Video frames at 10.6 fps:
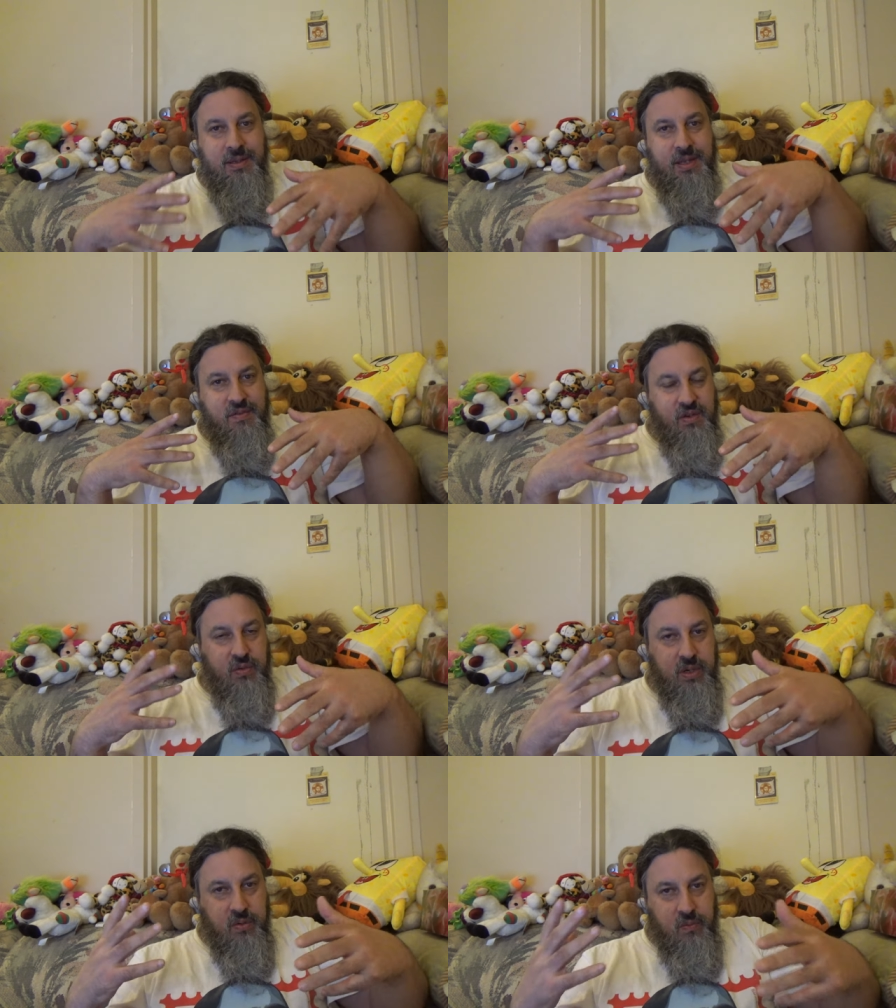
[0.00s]
If you're
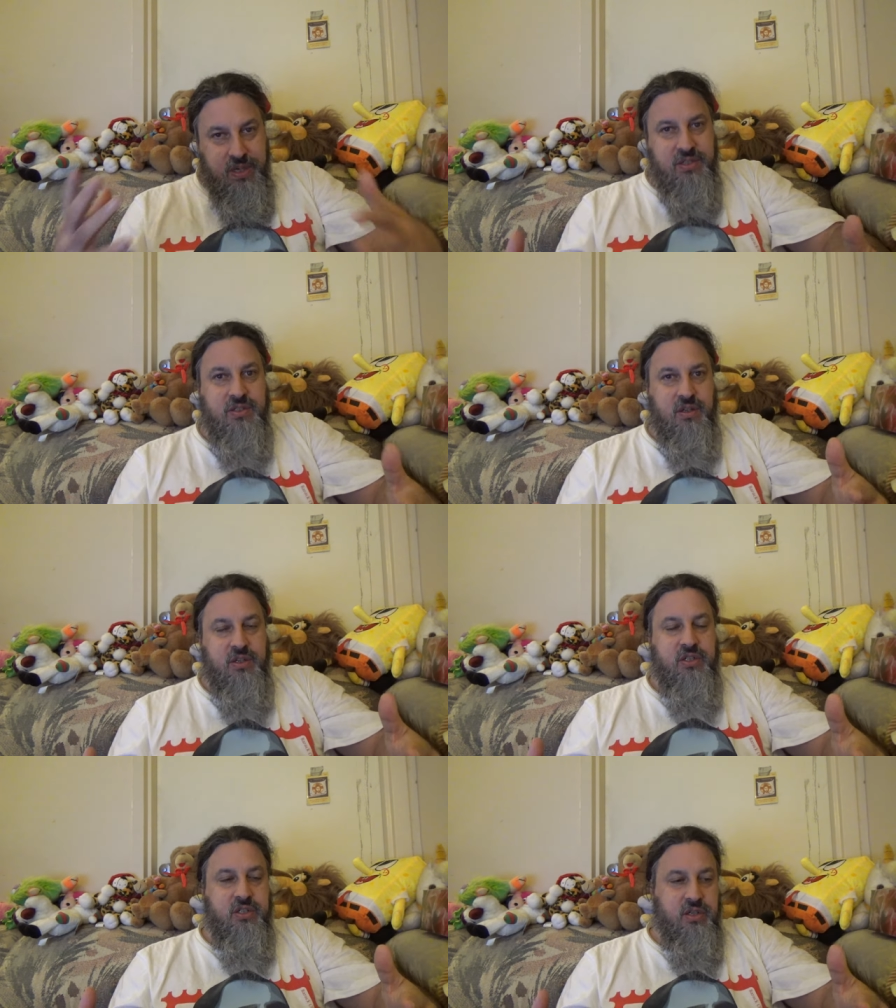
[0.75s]
doing
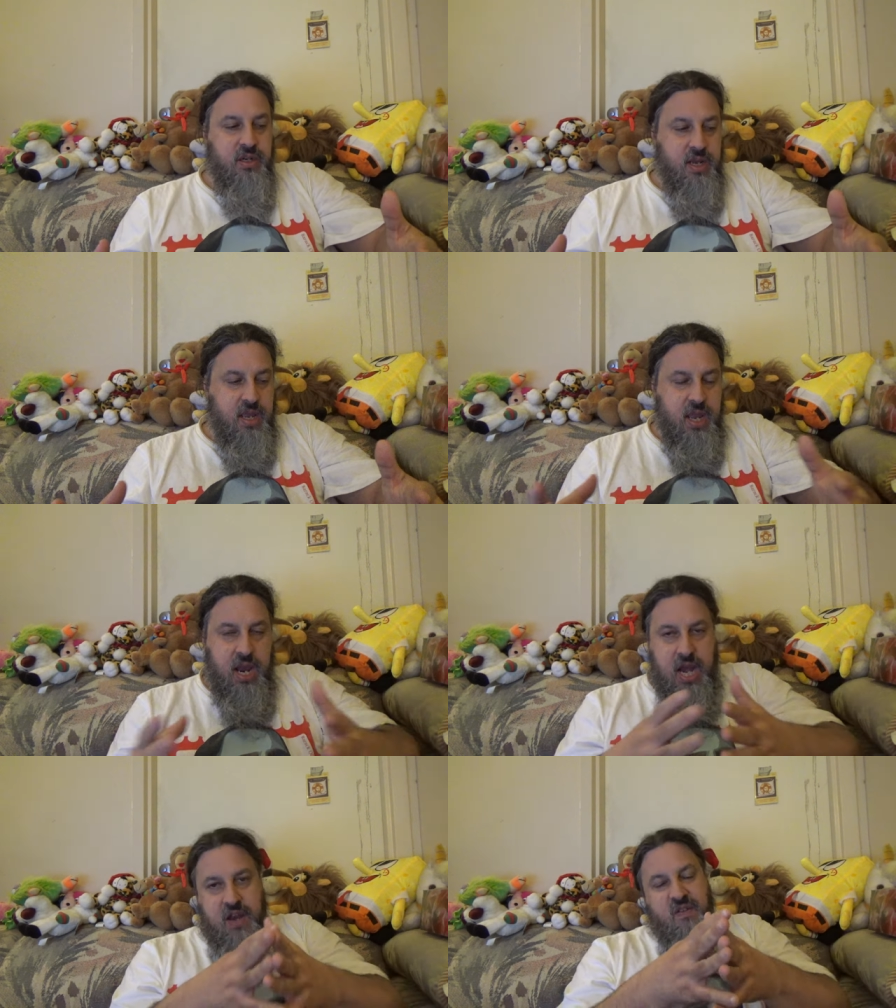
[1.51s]
research,
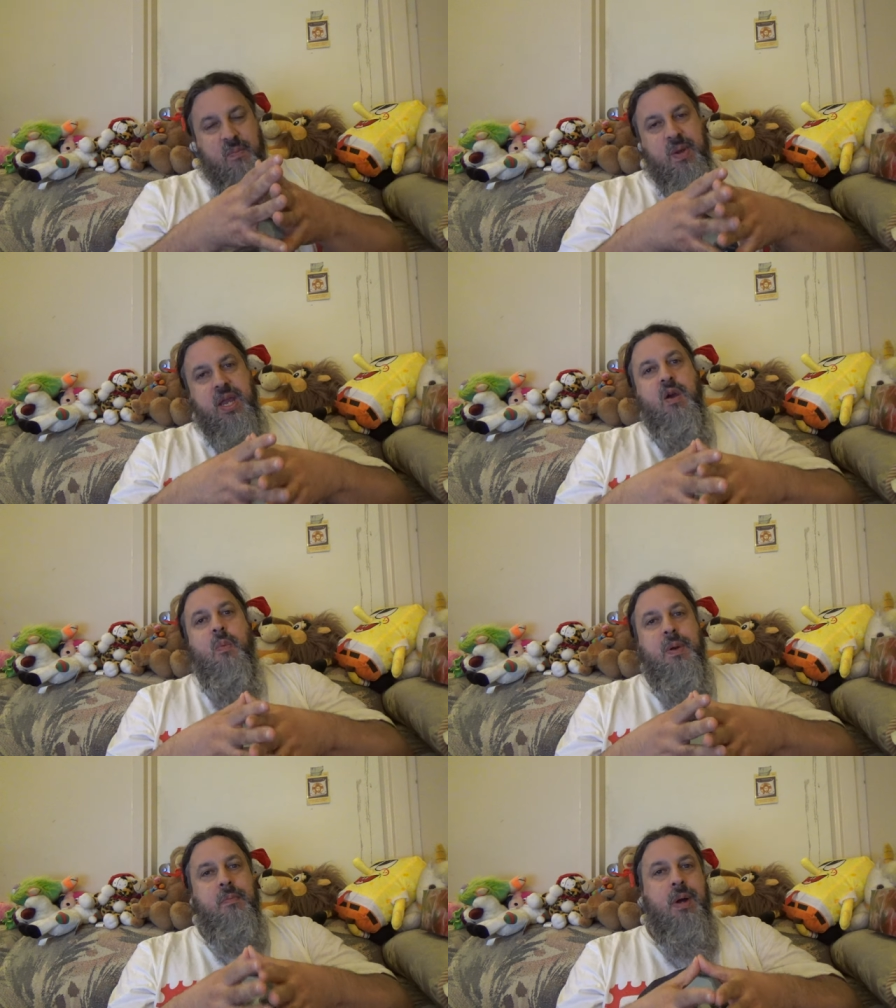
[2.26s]
and if you're being
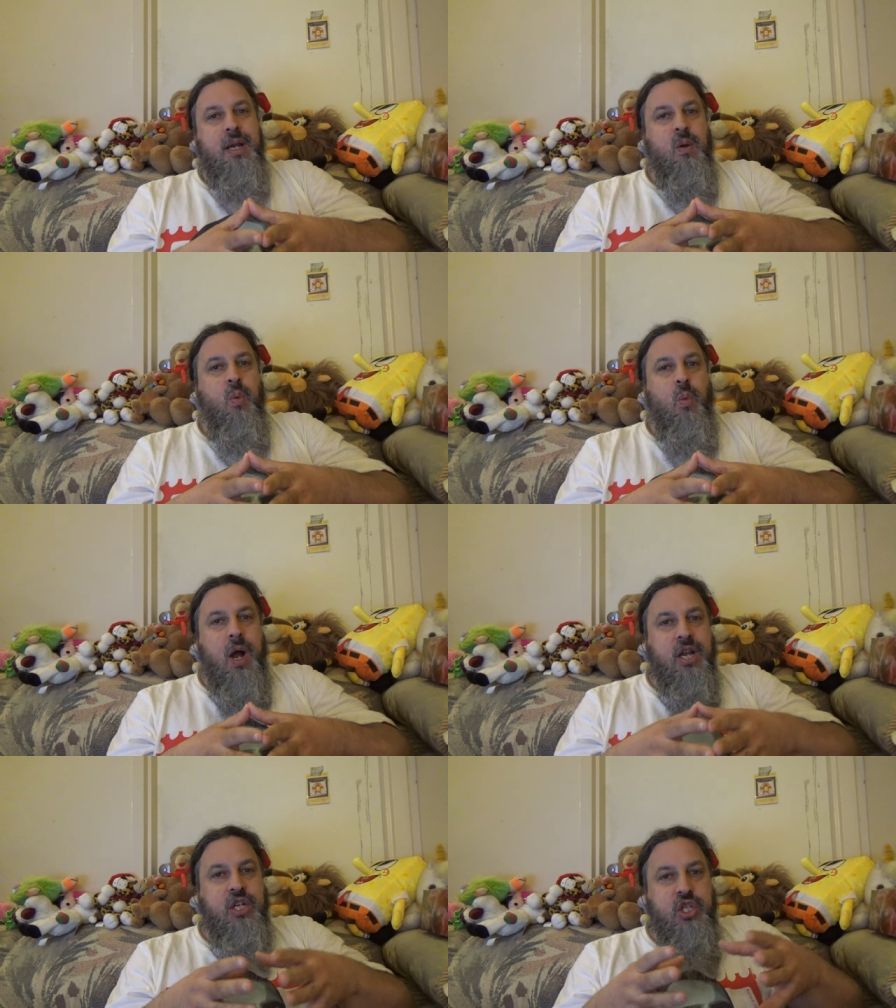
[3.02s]
open-minded,
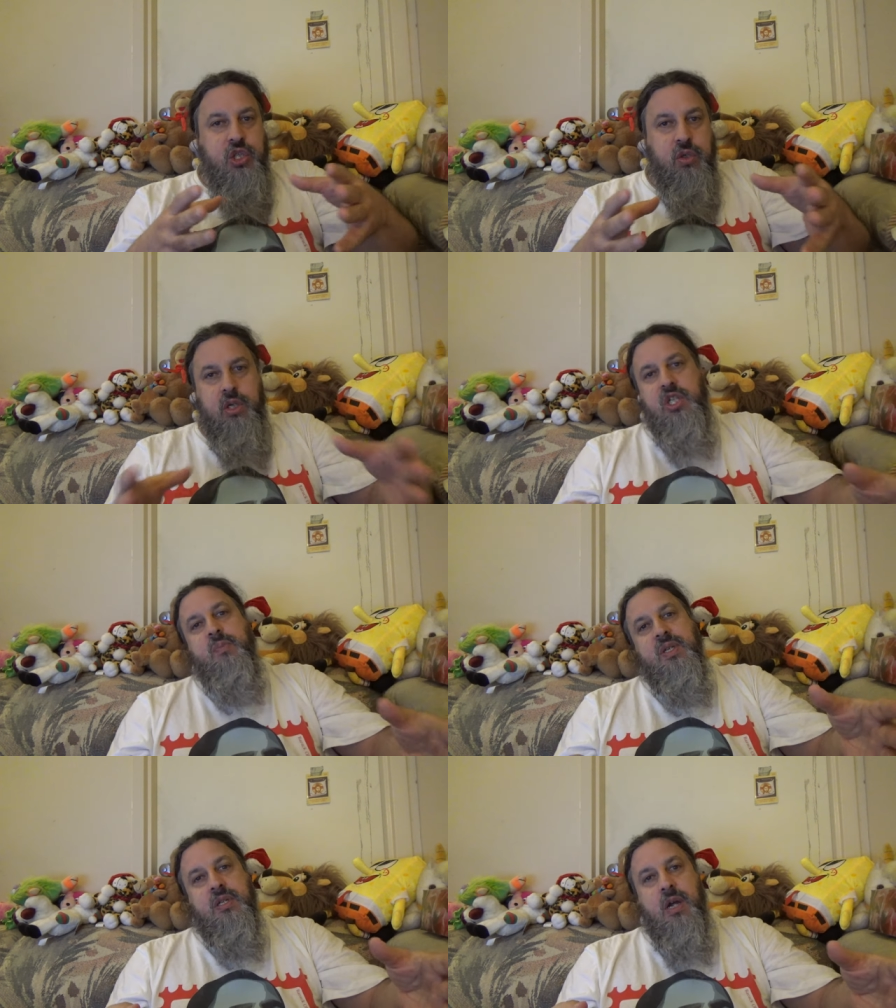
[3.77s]
why shouldn't
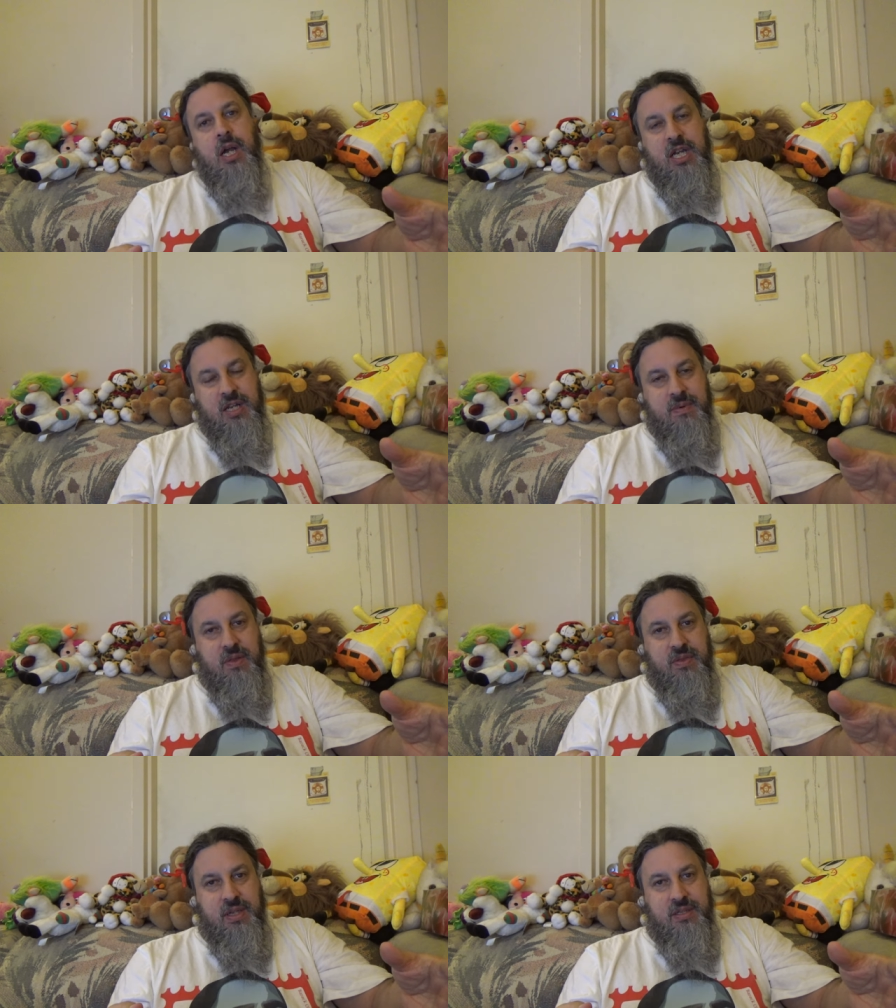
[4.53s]
you be talking
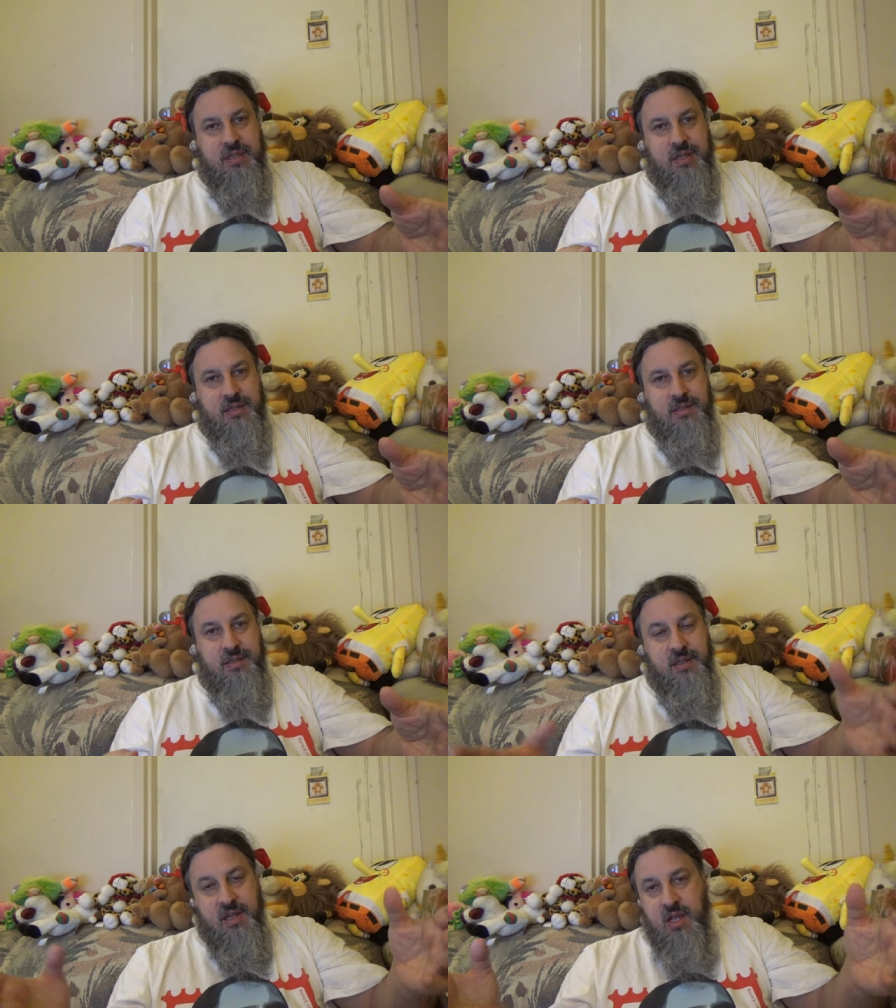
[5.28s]
about these things?
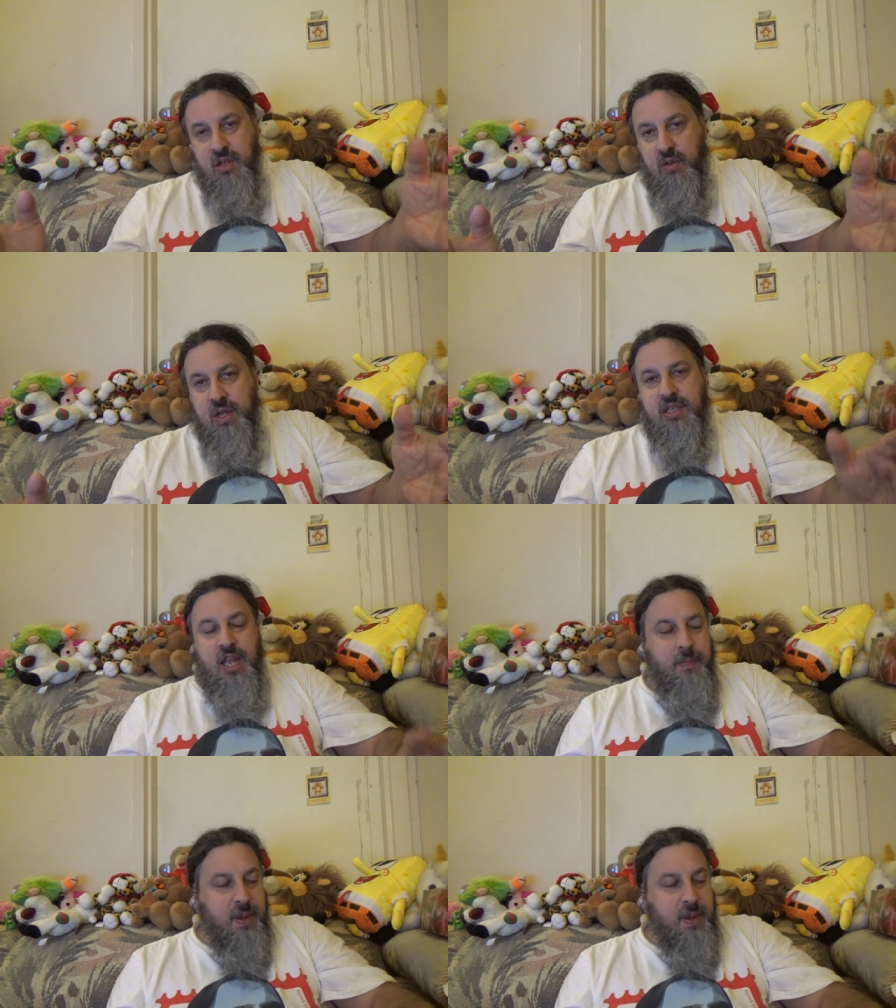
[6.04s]
The only time